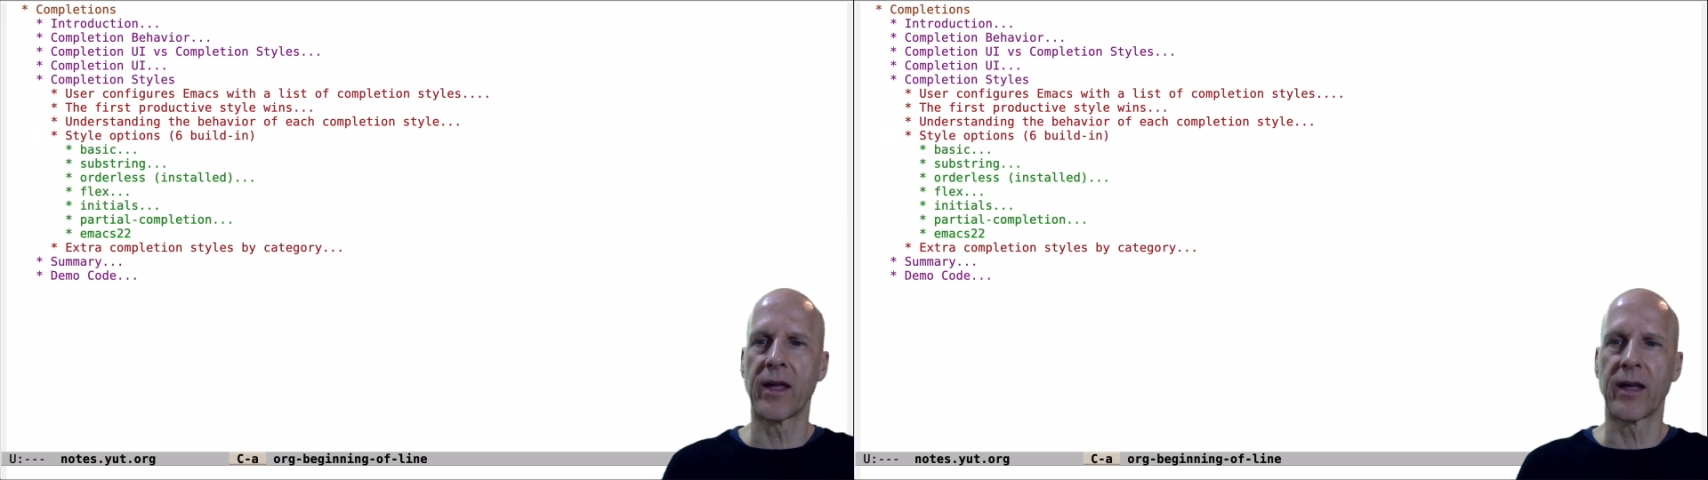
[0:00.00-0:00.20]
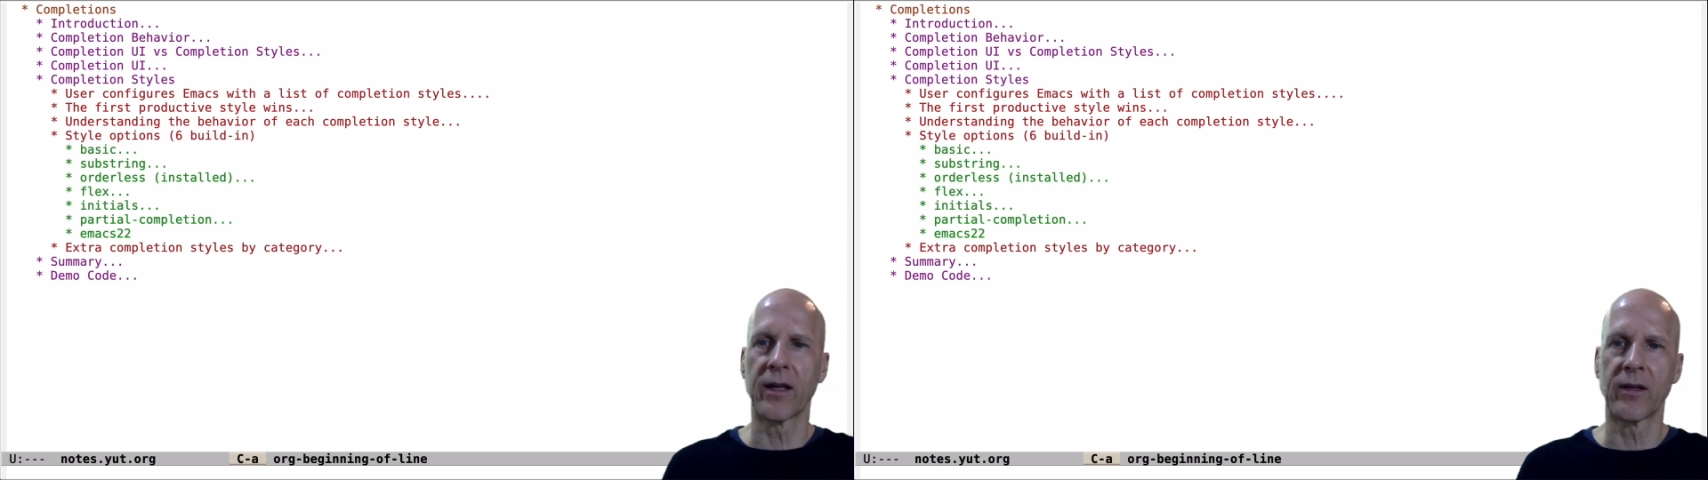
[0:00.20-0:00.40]

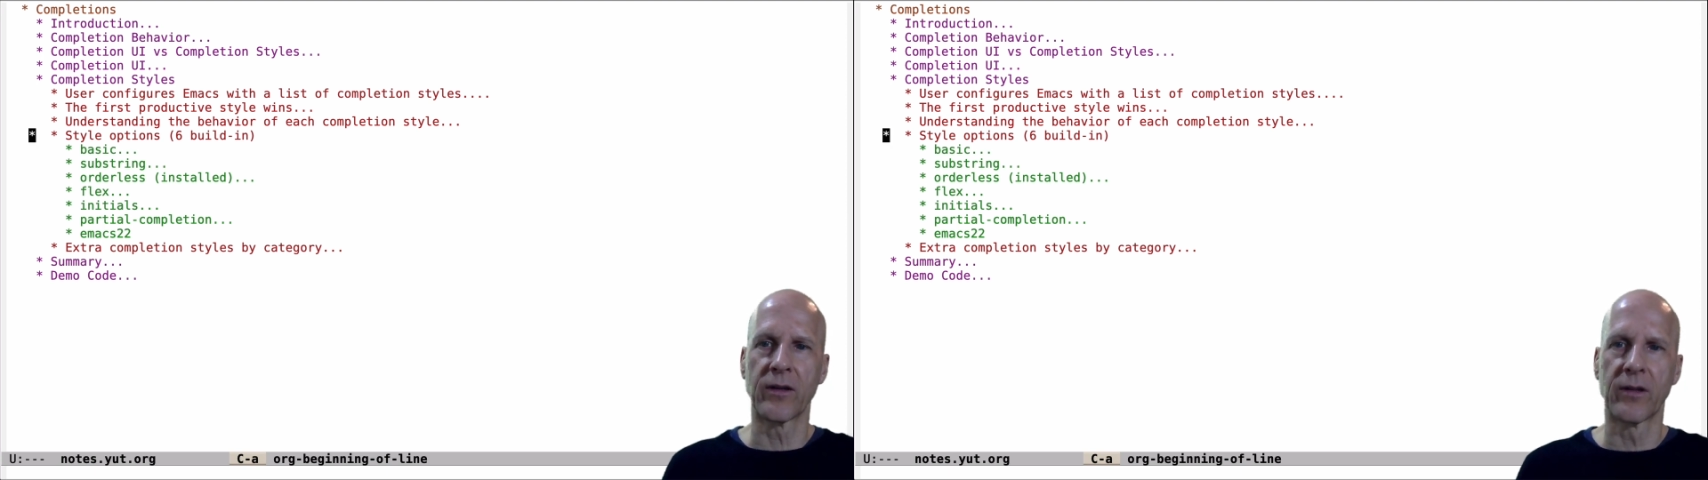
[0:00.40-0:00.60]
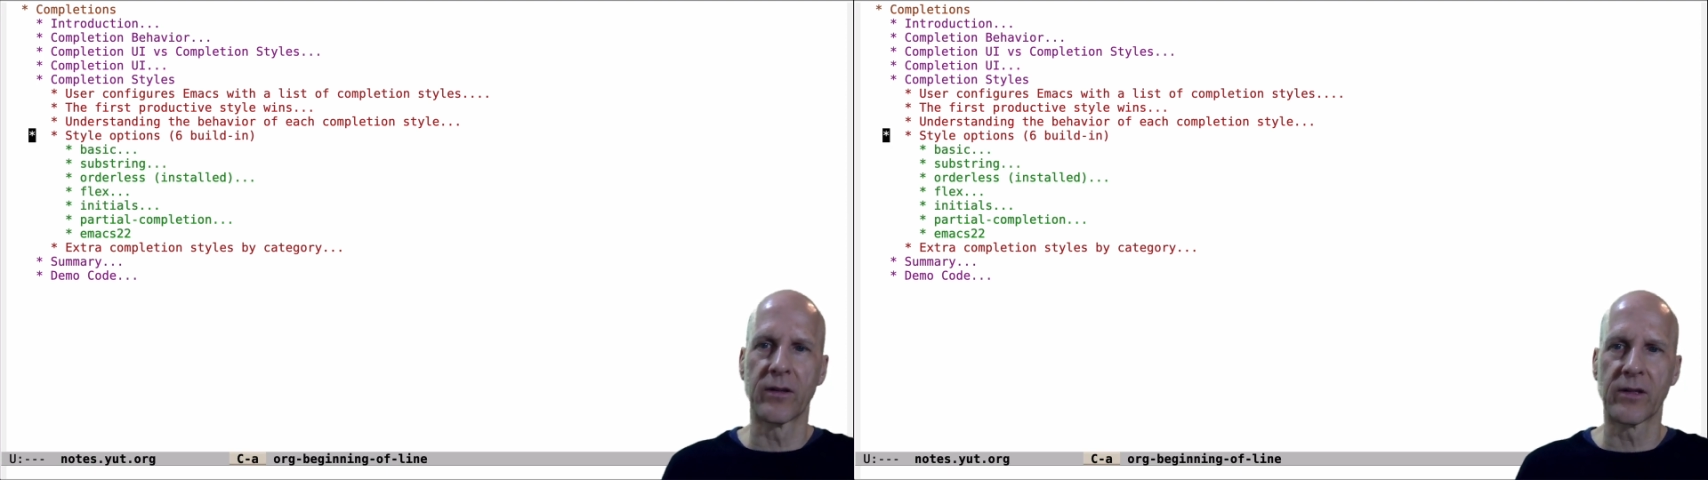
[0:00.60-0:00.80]

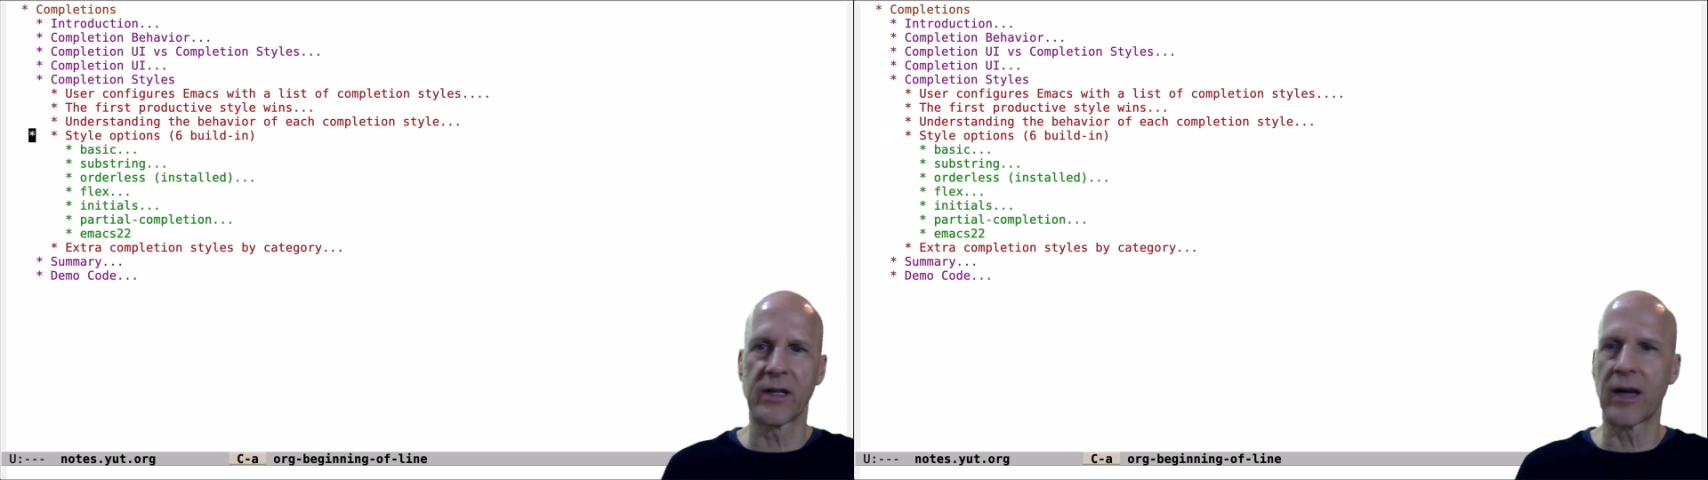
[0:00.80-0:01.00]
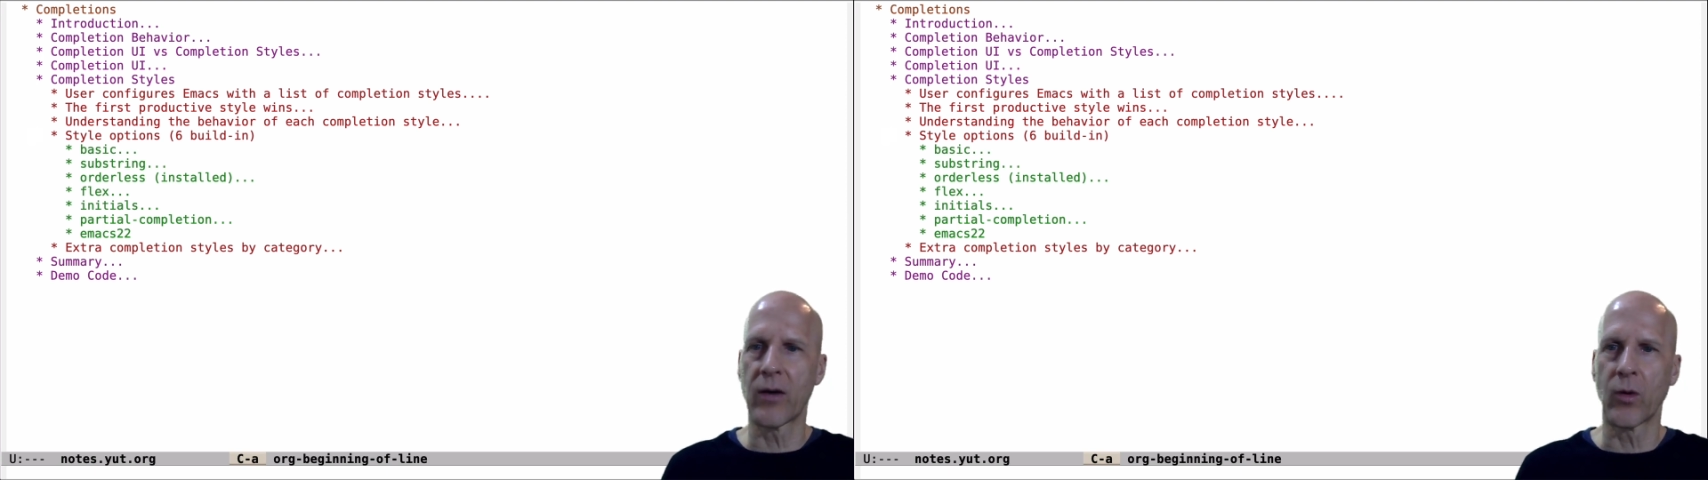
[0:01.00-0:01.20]
and
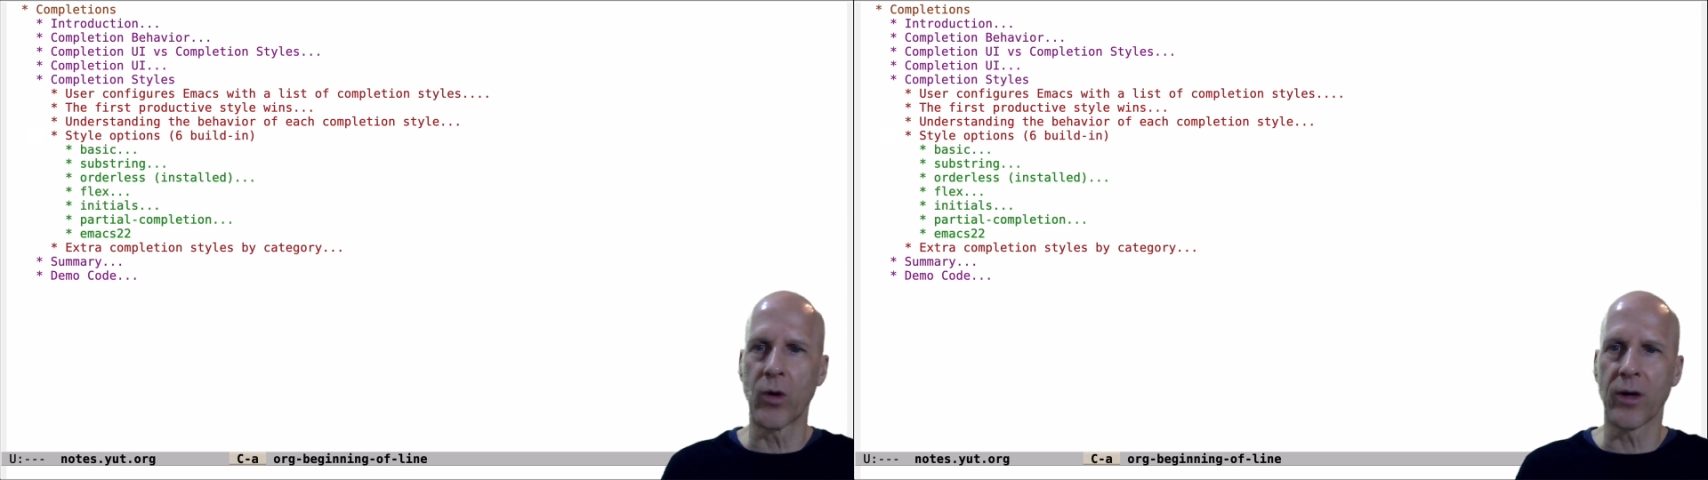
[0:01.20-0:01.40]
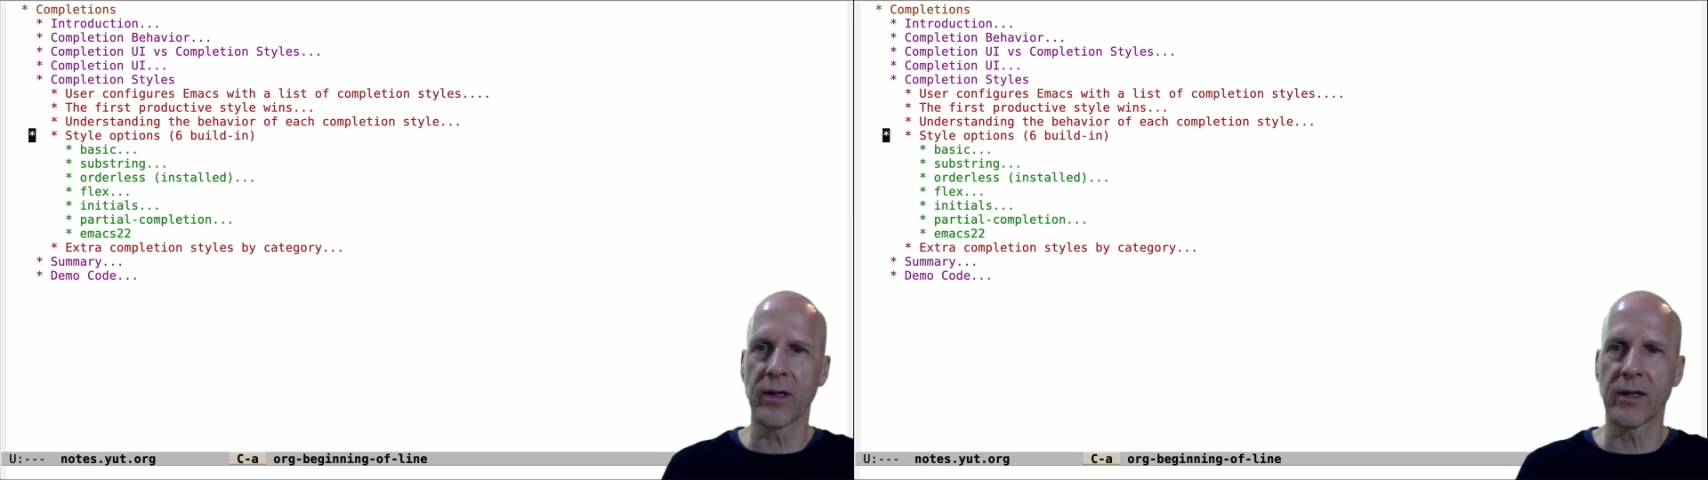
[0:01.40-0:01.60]
see how it works.